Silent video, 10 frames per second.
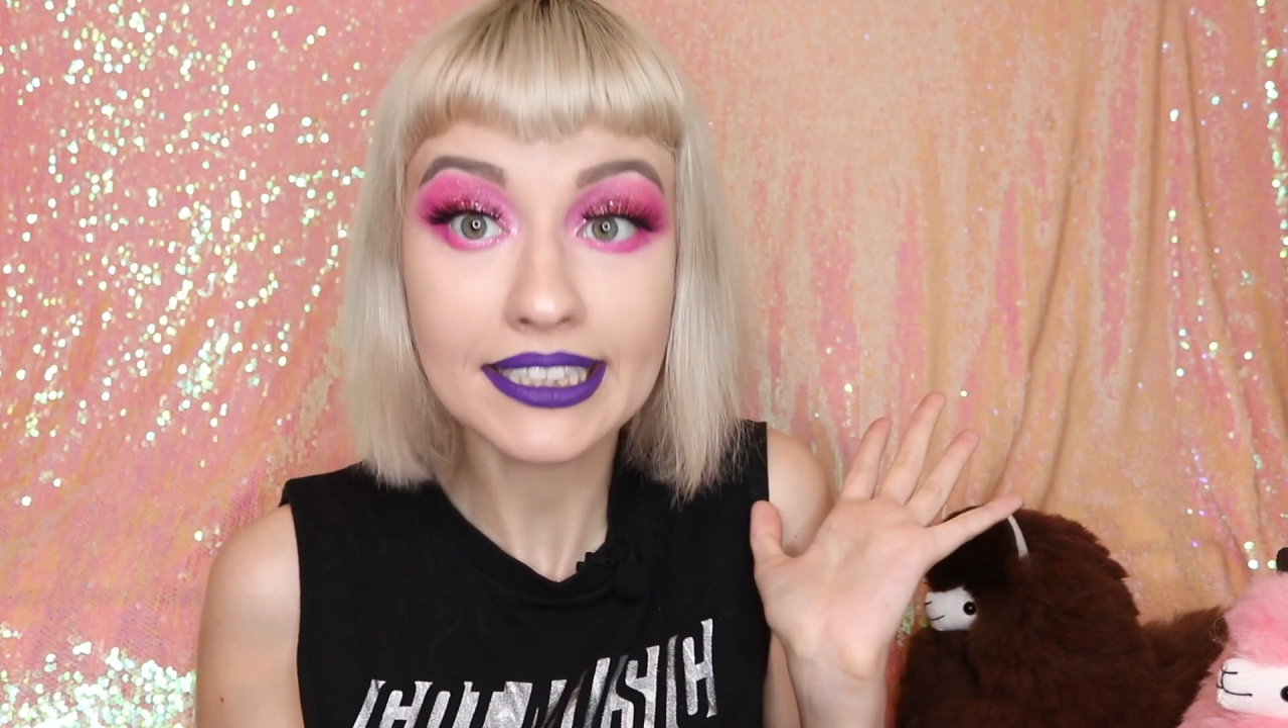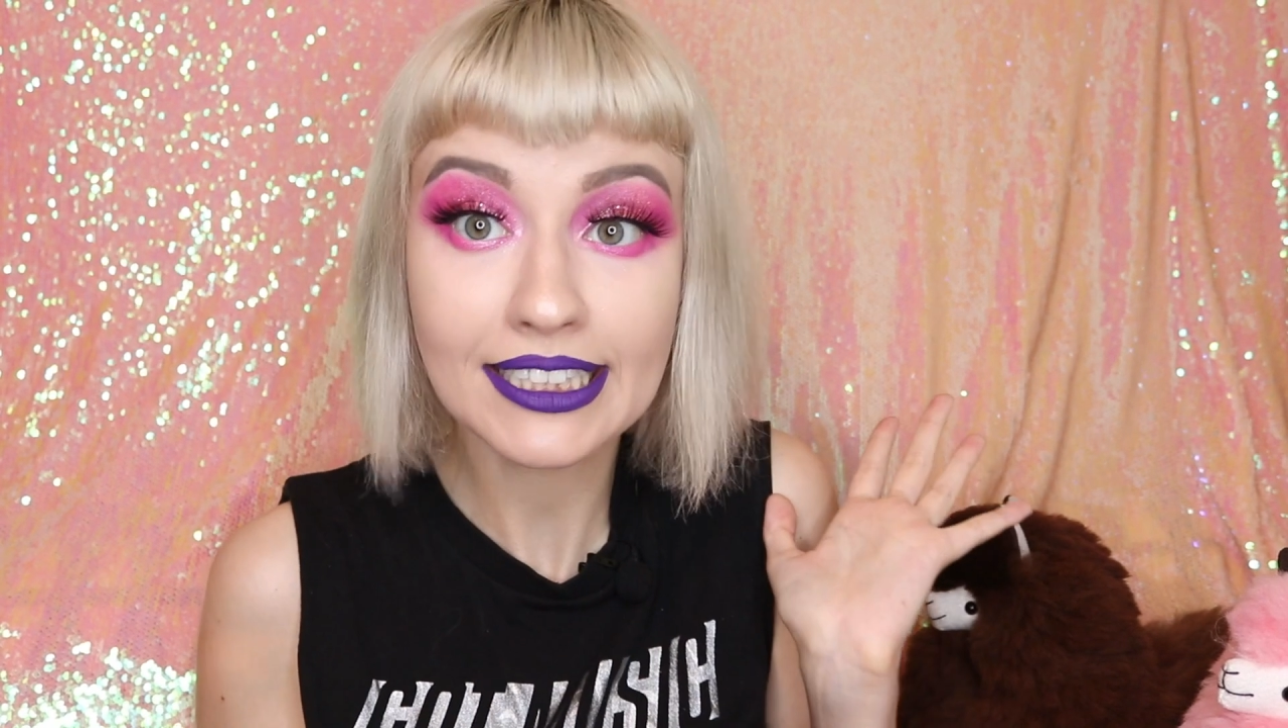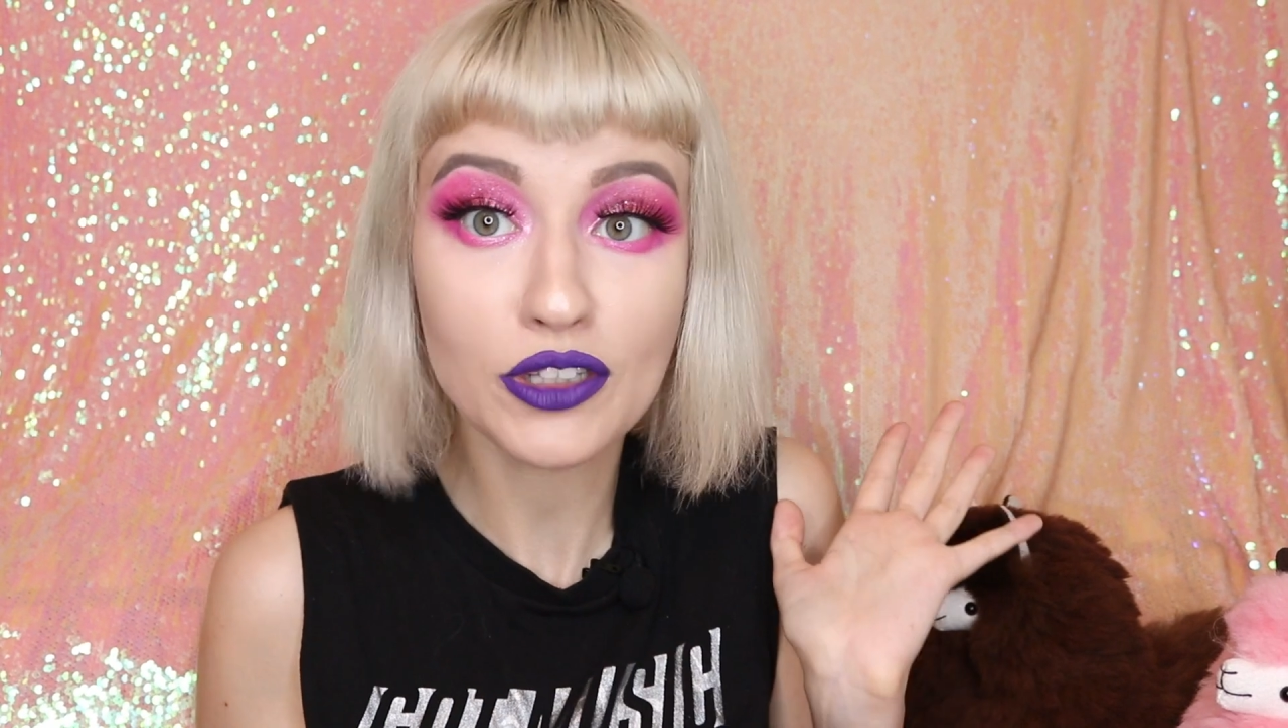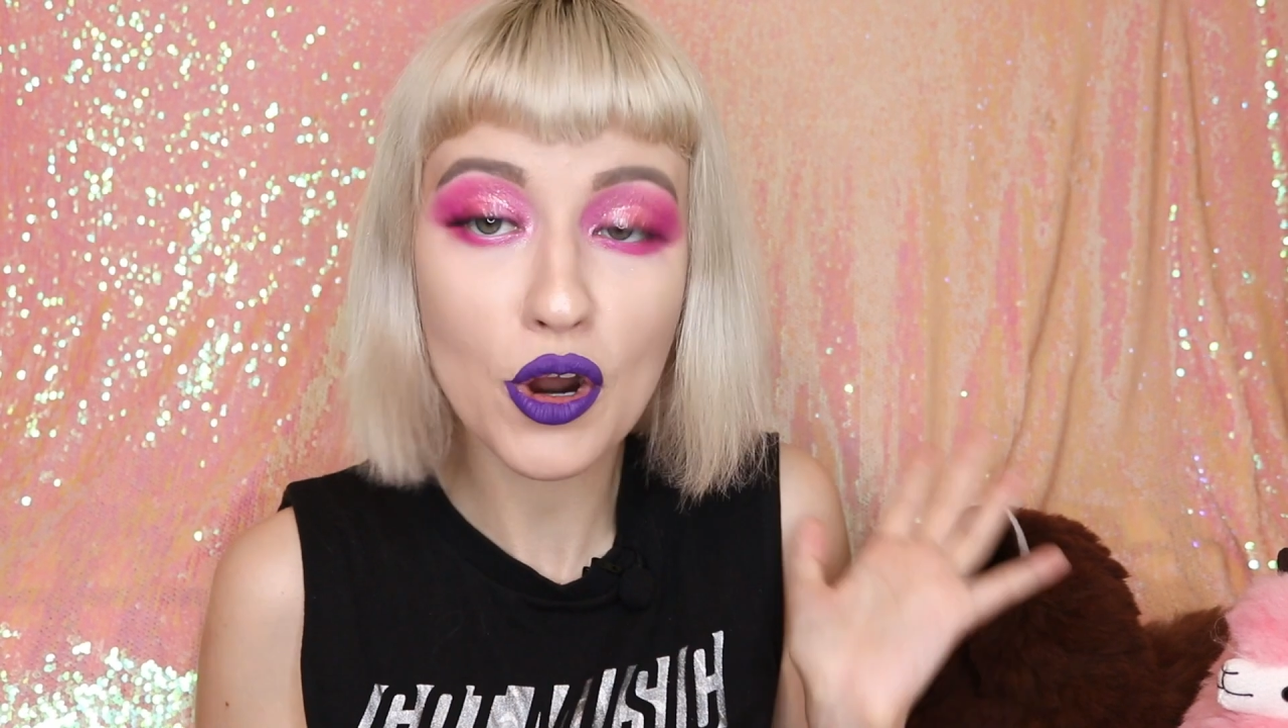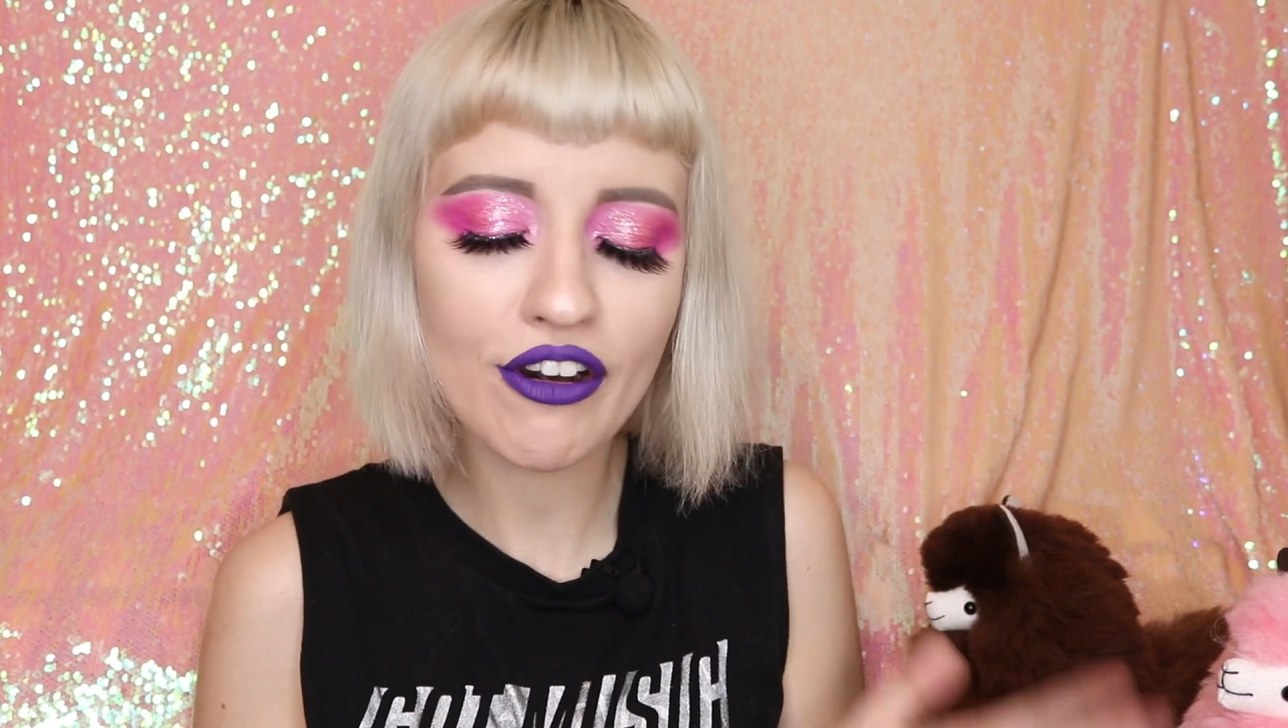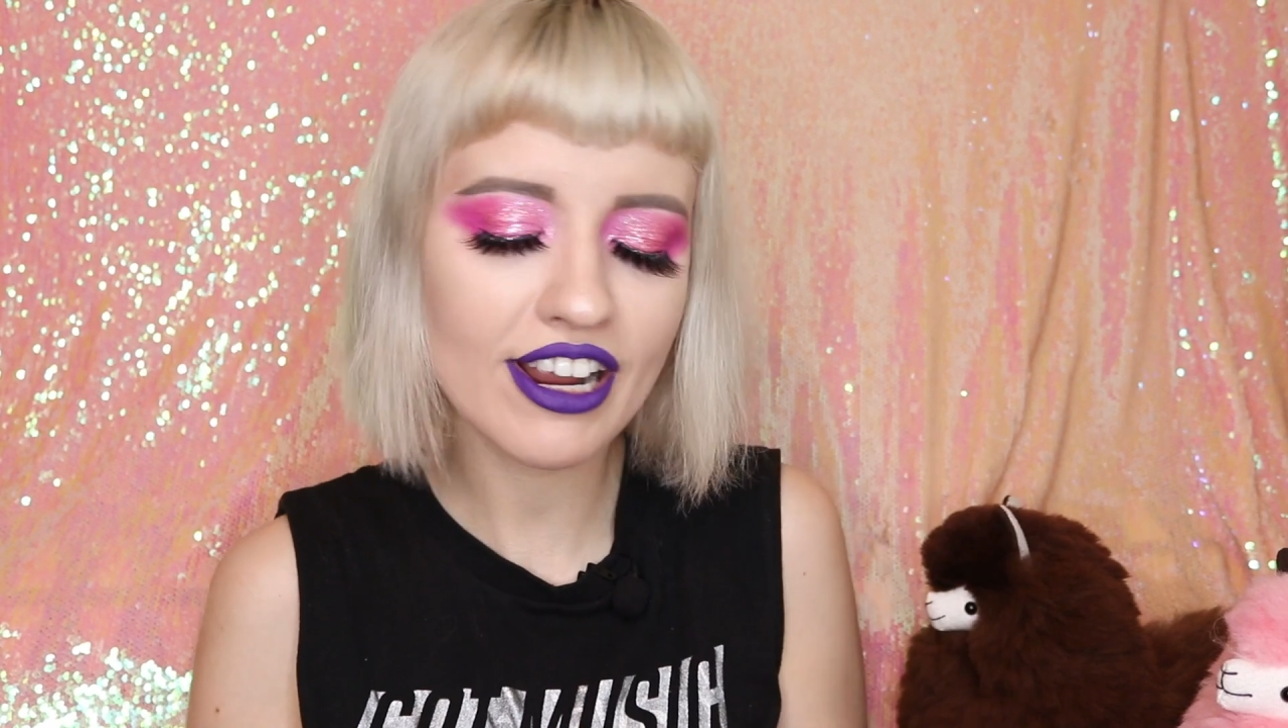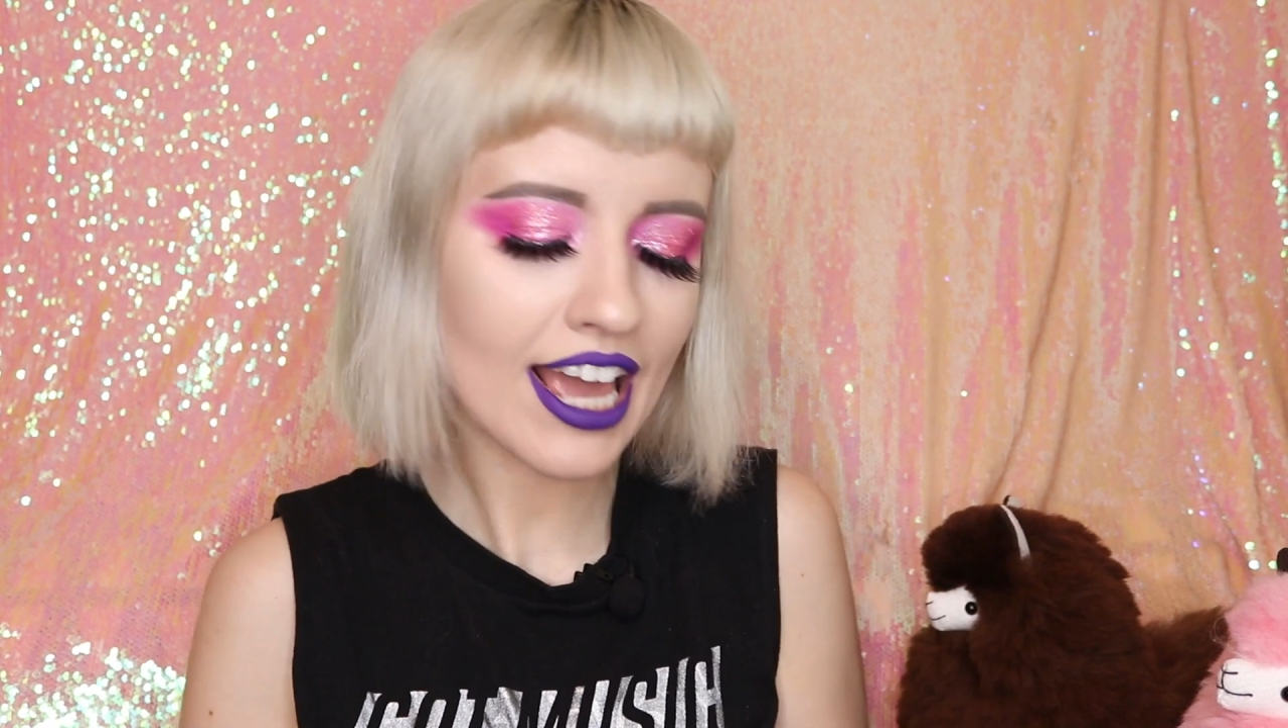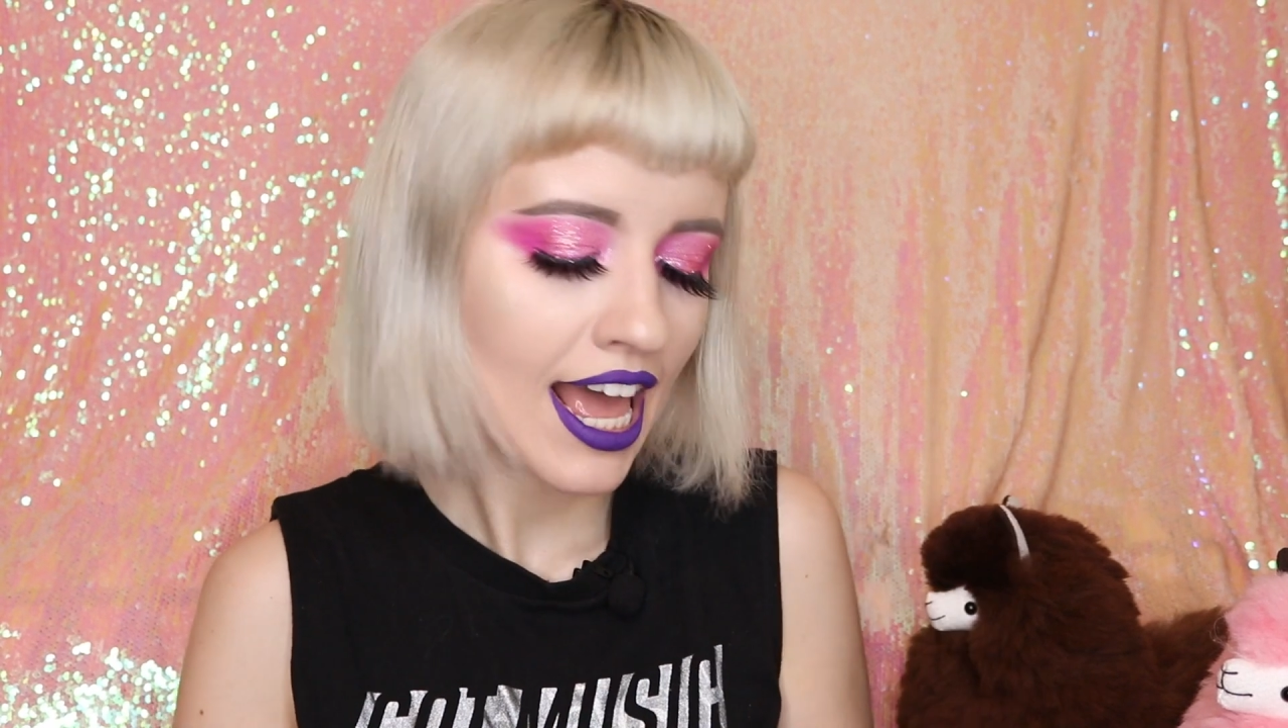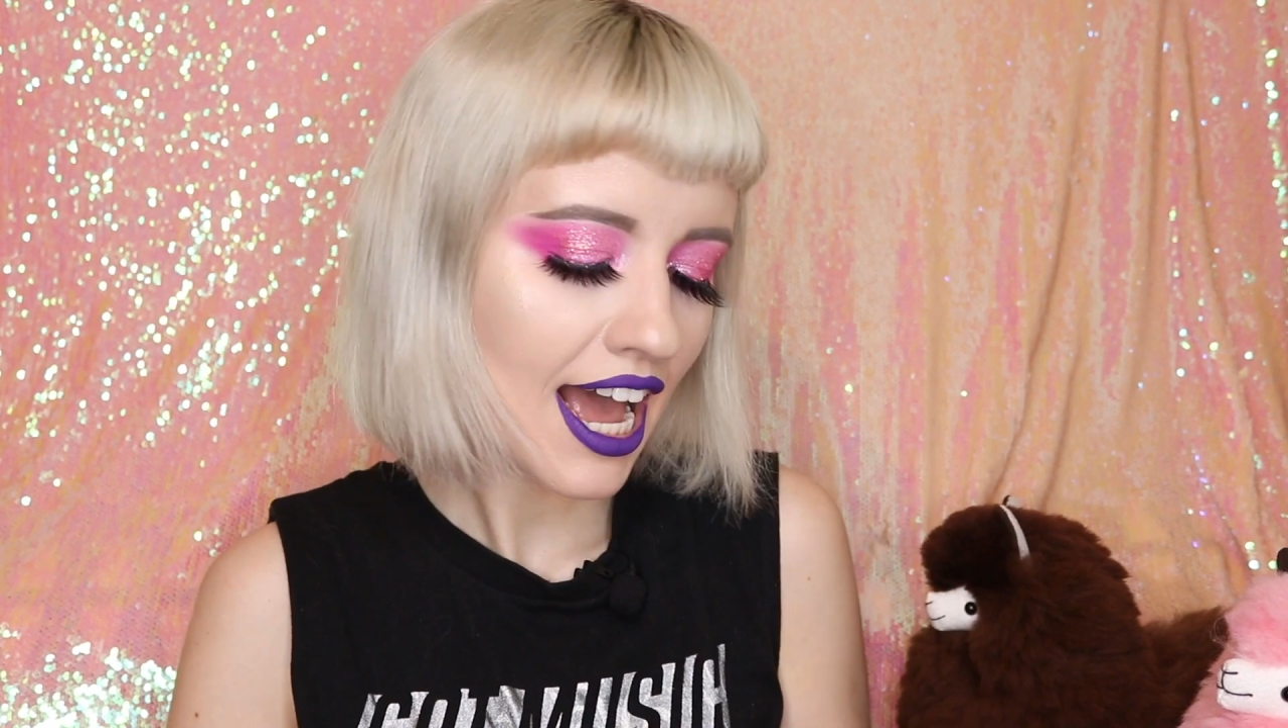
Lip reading: Sorry.